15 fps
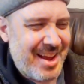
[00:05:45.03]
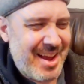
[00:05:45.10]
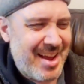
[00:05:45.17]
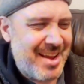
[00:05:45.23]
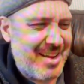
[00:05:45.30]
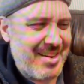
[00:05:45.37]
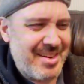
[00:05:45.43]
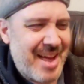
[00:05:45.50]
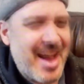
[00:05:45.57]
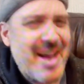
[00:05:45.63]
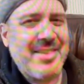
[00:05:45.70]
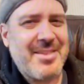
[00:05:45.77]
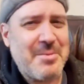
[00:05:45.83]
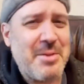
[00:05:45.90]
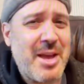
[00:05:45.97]
and
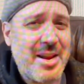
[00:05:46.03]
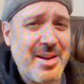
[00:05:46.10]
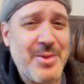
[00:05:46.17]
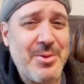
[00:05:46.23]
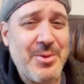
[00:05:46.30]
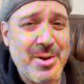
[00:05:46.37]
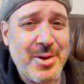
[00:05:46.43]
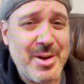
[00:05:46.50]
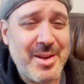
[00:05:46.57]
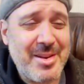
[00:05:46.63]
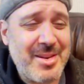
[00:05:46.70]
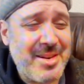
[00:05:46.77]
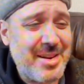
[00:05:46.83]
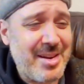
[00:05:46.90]
as I'm getting annoyed,